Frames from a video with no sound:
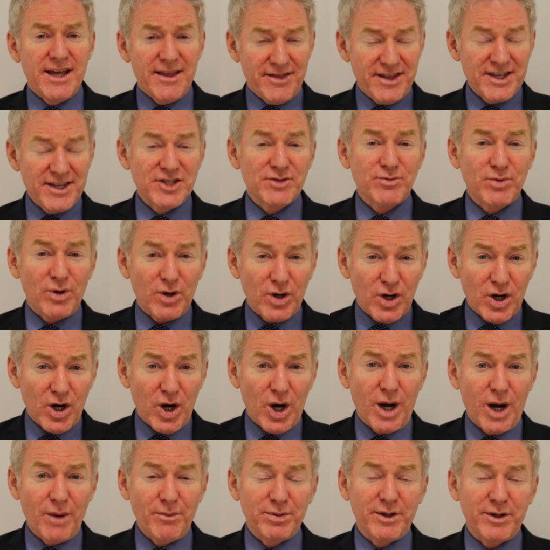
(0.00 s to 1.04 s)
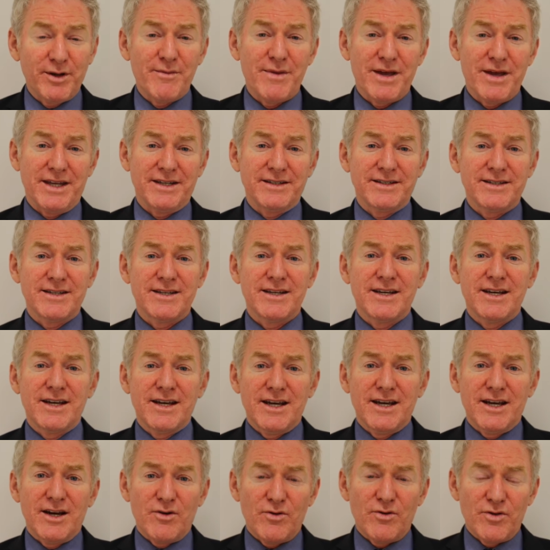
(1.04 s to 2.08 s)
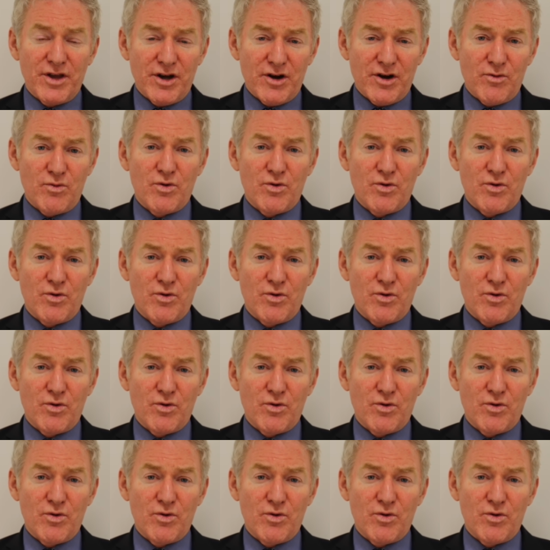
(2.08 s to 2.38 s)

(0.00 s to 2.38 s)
This will complement the